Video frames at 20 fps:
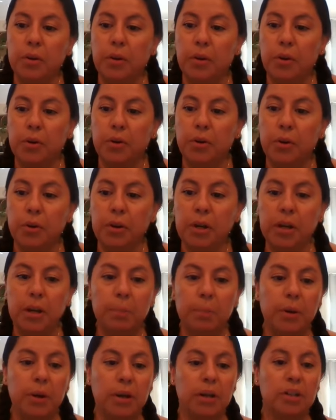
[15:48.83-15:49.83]
You're
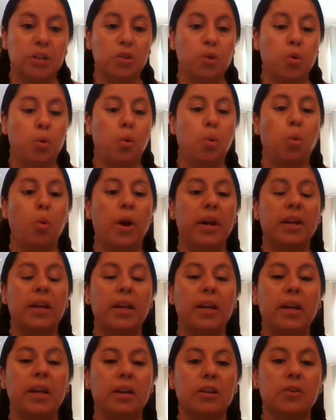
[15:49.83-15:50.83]
gonna put
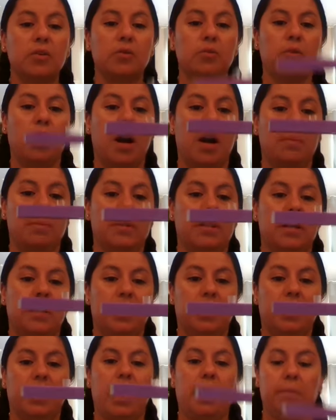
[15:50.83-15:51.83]
20 drops
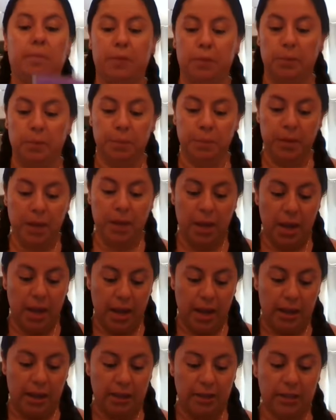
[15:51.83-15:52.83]
in a capsule.
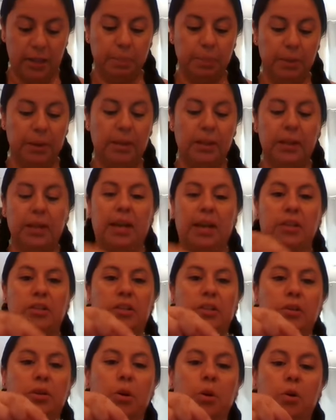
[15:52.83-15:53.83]
And typically I
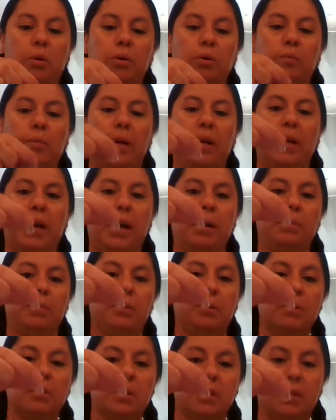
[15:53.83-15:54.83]
just hold my
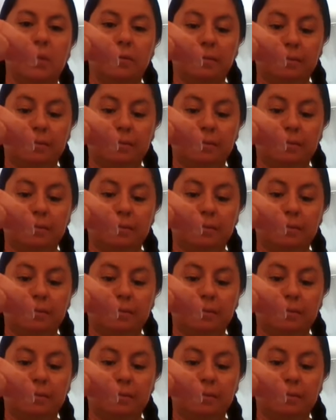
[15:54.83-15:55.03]
capsules,